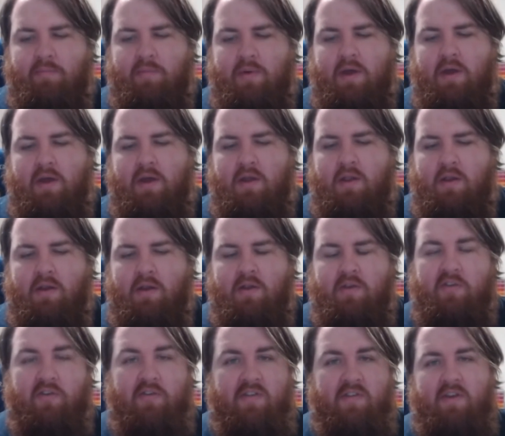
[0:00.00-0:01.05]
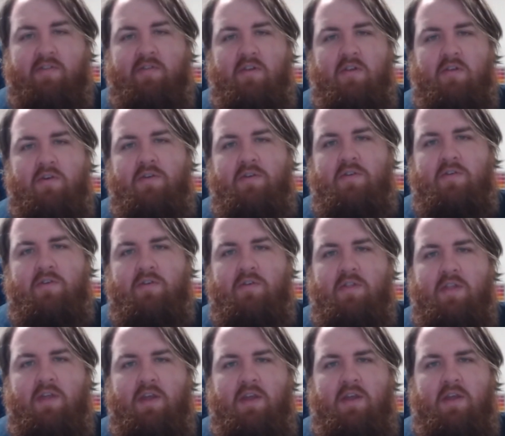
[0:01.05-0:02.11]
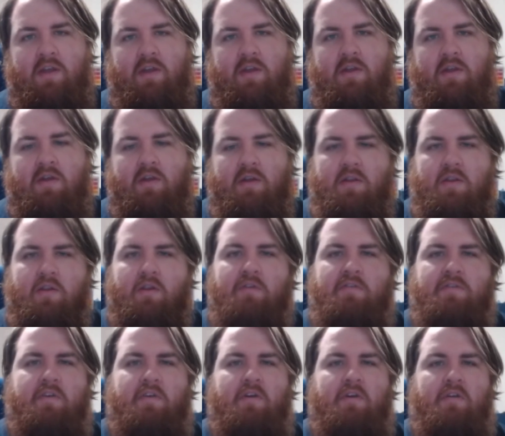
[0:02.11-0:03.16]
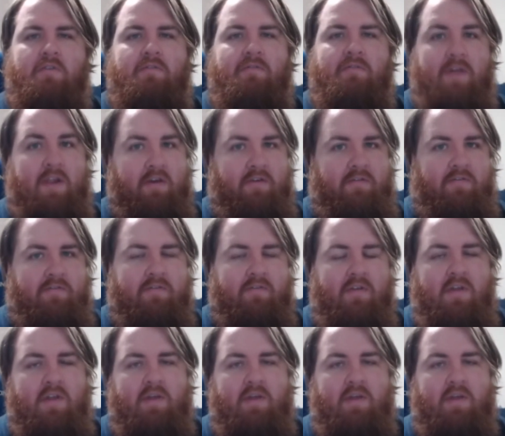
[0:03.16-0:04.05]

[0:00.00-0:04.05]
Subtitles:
but just after launch, the nose cone fell off